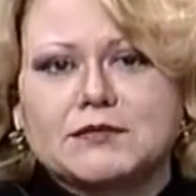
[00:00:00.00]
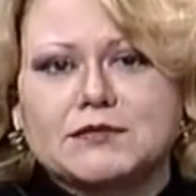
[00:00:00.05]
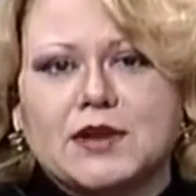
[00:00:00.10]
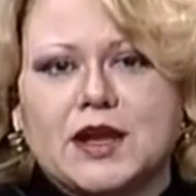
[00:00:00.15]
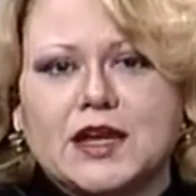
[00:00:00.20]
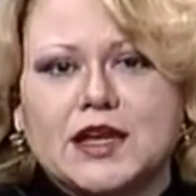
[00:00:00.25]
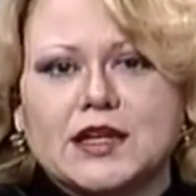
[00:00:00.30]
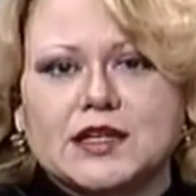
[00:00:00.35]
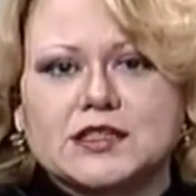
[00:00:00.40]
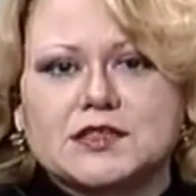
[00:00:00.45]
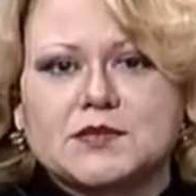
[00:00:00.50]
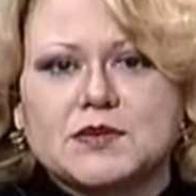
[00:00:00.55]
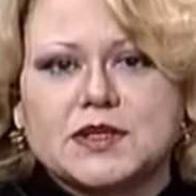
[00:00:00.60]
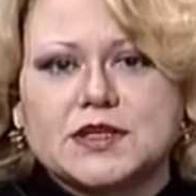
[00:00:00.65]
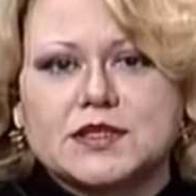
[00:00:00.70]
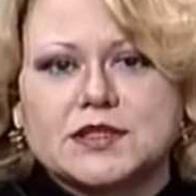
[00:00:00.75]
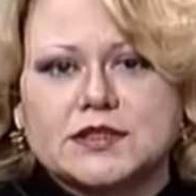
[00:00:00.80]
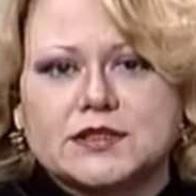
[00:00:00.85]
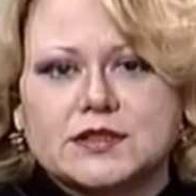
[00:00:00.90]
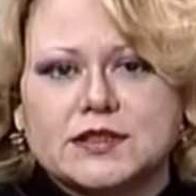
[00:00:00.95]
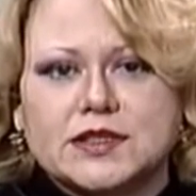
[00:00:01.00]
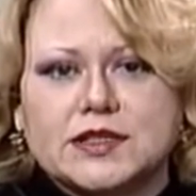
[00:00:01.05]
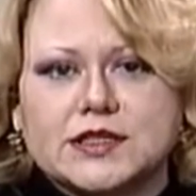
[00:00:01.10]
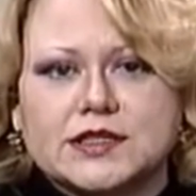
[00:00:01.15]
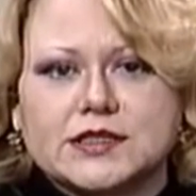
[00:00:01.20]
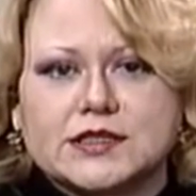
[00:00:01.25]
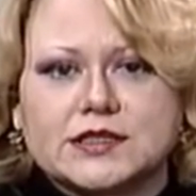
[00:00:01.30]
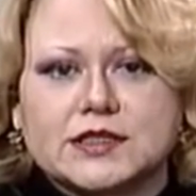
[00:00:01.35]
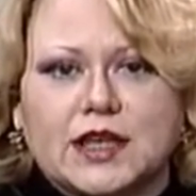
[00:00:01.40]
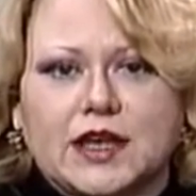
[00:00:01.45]
My husband
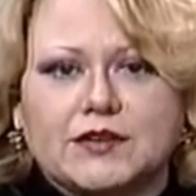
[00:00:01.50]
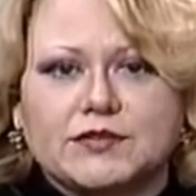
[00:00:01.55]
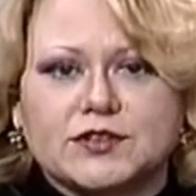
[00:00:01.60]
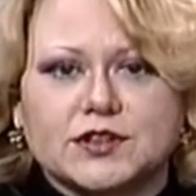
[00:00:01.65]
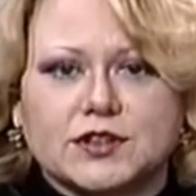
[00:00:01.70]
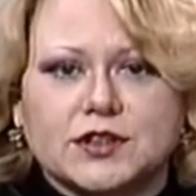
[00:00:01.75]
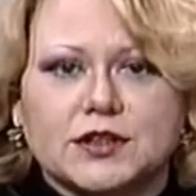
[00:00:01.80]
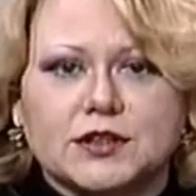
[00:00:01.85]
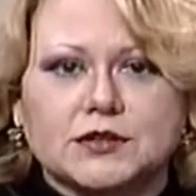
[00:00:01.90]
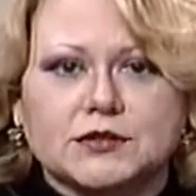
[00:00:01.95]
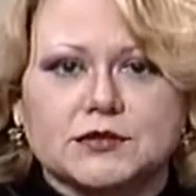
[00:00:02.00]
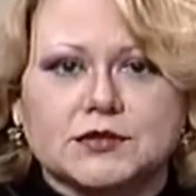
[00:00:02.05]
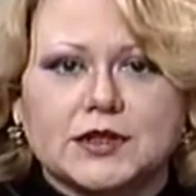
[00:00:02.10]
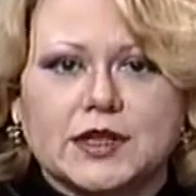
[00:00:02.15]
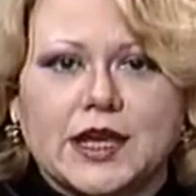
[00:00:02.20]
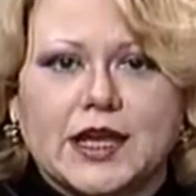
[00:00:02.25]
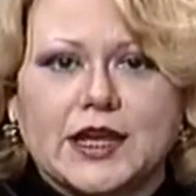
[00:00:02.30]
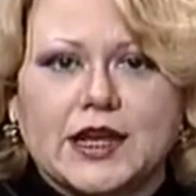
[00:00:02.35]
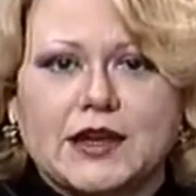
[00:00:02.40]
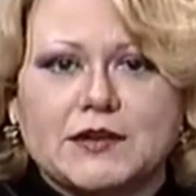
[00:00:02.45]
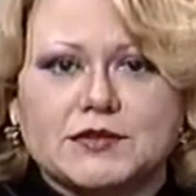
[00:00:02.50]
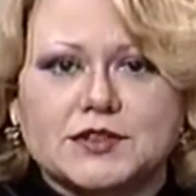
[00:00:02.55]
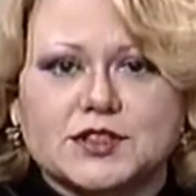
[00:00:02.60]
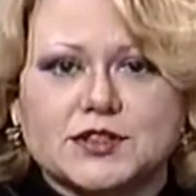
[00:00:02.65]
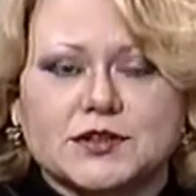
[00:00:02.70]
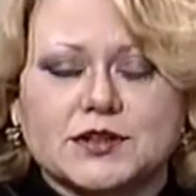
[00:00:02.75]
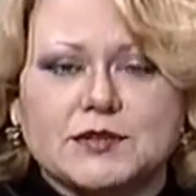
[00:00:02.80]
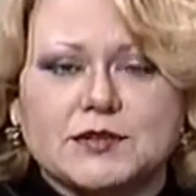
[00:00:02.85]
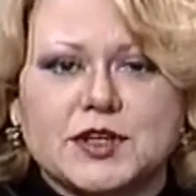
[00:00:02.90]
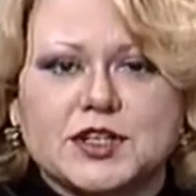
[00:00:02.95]
is left alone, and I would
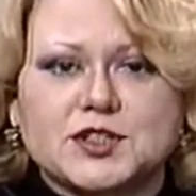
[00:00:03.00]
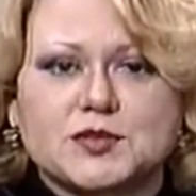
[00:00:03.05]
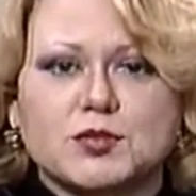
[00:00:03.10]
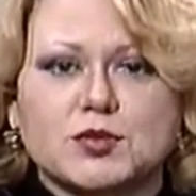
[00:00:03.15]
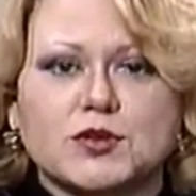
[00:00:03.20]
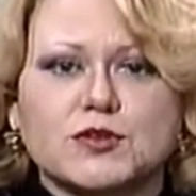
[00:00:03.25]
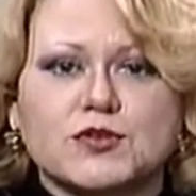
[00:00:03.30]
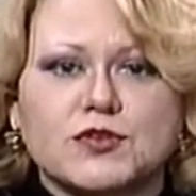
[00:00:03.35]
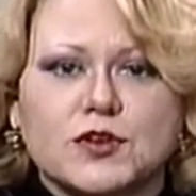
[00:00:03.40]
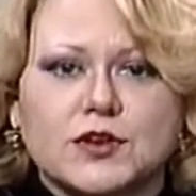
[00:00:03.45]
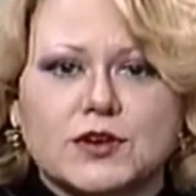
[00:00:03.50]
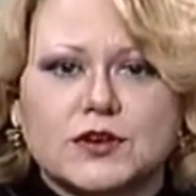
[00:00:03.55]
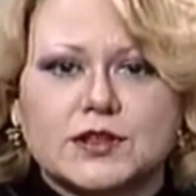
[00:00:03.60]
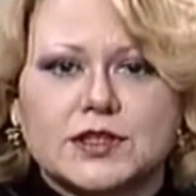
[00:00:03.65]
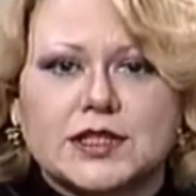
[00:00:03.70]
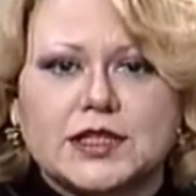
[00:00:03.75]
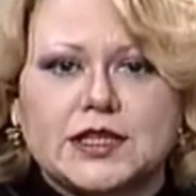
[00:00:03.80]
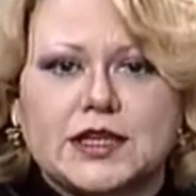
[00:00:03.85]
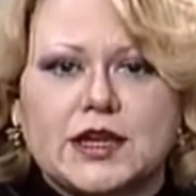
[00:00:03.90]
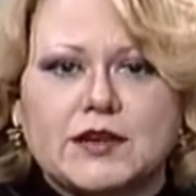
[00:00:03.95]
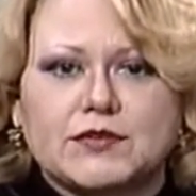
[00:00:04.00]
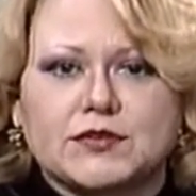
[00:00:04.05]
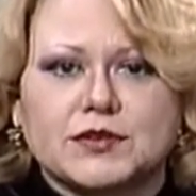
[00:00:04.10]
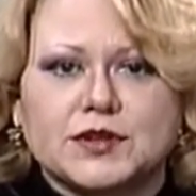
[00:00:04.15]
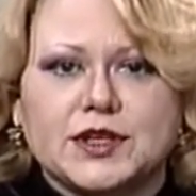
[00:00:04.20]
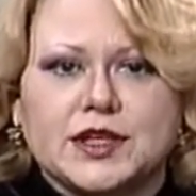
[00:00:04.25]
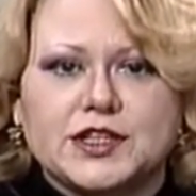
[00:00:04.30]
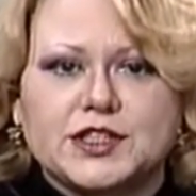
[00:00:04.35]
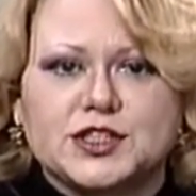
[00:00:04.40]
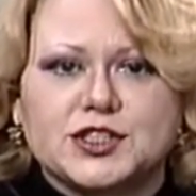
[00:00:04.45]
certainly much prefer that he have a
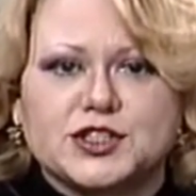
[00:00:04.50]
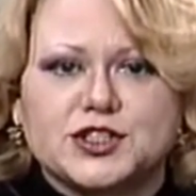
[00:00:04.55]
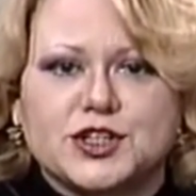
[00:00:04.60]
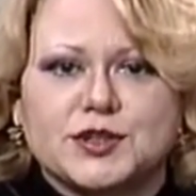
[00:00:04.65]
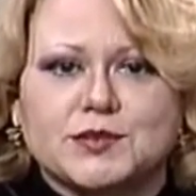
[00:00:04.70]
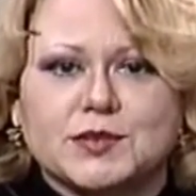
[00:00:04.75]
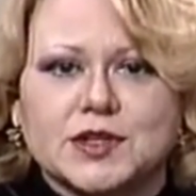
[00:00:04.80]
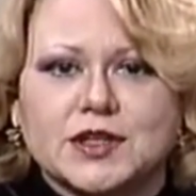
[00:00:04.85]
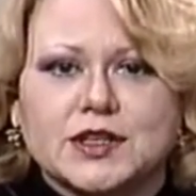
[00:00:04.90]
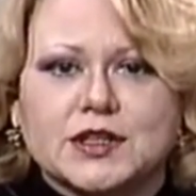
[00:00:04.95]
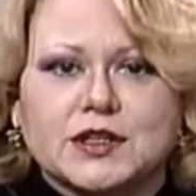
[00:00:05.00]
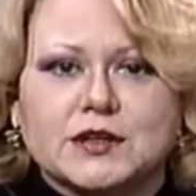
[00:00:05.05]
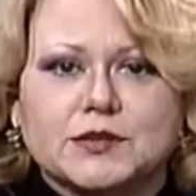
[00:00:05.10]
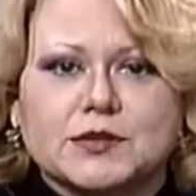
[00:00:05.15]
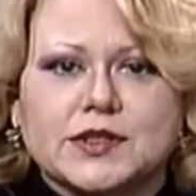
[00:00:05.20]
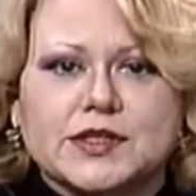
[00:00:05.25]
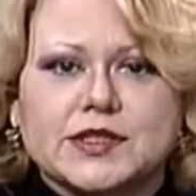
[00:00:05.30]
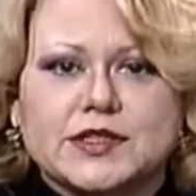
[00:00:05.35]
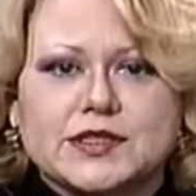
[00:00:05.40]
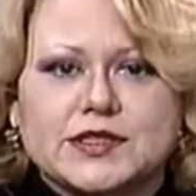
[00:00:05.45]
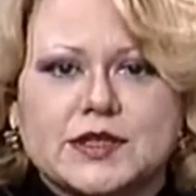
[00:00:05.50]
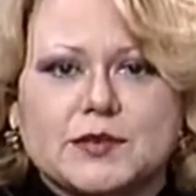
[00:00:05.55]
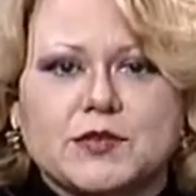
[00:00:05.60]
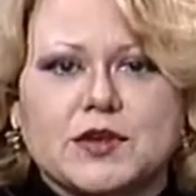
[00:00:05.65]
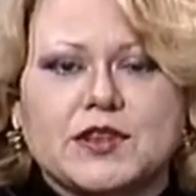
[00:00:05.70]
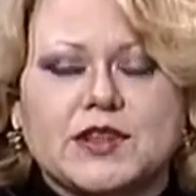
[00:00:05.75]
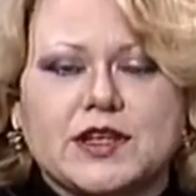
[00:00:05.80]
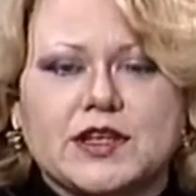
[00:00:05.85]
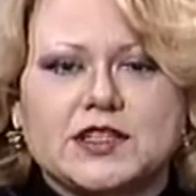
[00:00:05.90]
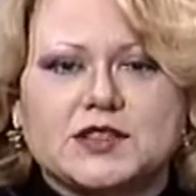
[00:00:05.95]
relationship with
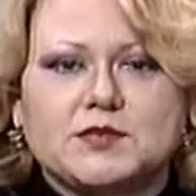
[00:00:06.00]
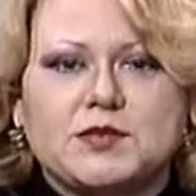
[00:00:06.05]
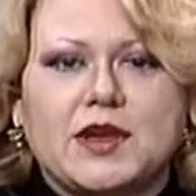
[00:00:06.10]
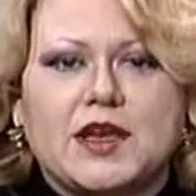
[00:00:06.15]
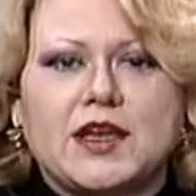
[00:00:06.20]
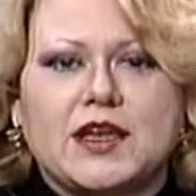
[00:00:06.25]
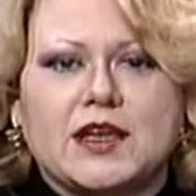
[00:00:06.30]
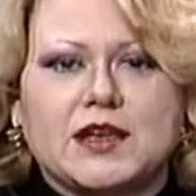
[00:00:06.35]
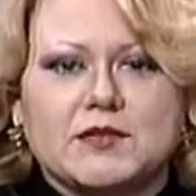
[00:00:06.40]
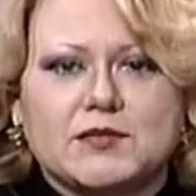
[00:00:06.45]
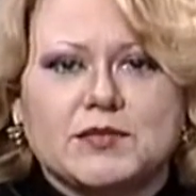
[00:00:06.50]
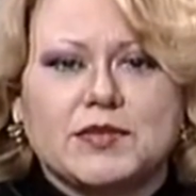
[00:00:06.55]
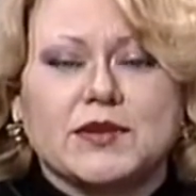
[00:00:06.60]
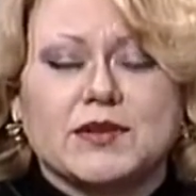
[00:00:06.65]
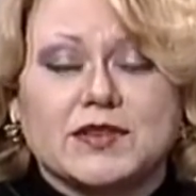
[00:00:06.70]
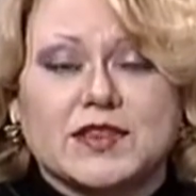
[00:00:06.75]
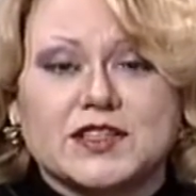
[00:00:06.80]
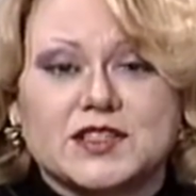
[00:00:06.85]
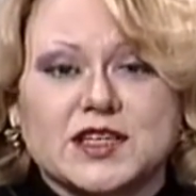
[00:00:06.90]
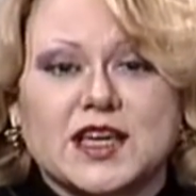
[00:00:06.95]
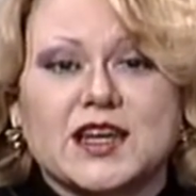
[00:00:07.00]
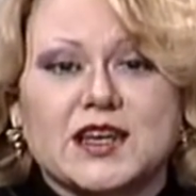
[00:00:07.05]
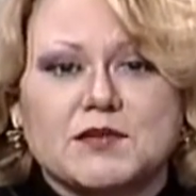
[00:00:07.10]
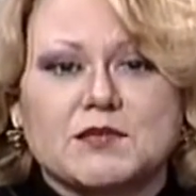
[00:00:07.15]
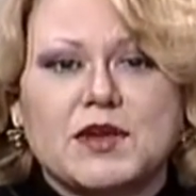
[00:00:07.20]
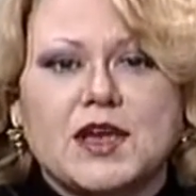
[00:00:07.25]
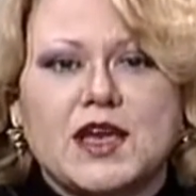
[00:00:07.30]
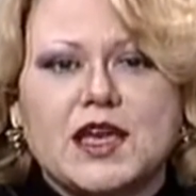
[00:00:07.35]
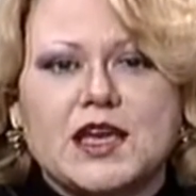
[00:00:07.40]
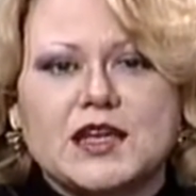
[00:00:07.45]
someone that he's paying, that's getting
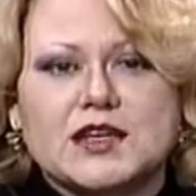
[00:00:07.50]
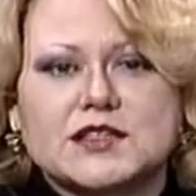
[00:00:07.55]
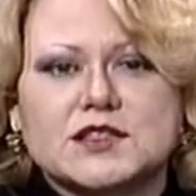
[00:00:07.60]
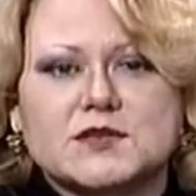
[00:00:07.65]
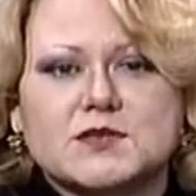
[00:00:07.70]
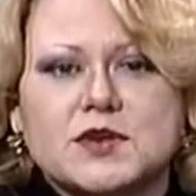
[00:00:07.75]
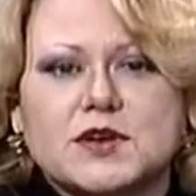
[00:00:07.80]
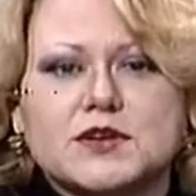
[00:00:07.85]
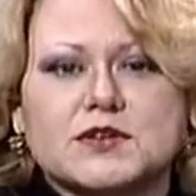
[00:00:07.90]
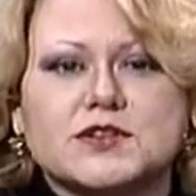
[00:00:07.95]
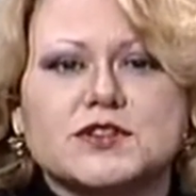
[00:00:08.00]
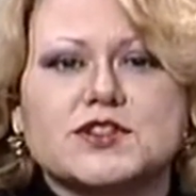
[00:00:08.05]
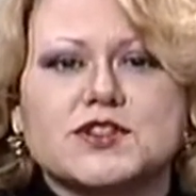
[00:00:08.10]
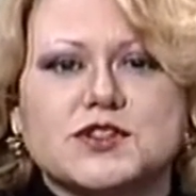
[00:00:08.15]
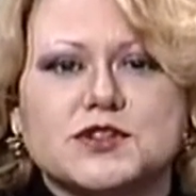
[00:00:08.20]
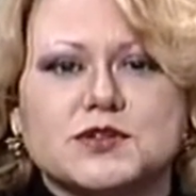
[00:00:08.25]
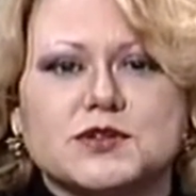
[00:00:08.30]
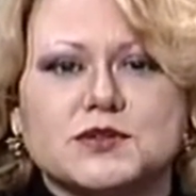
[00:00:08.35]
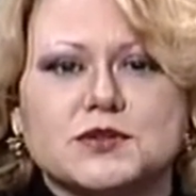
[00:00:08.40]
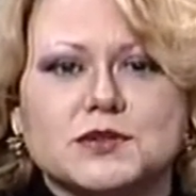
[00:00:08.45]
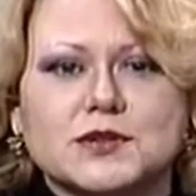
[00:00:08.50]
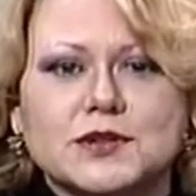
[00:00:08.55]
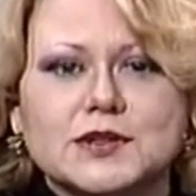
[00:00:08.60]
paid, as opposed to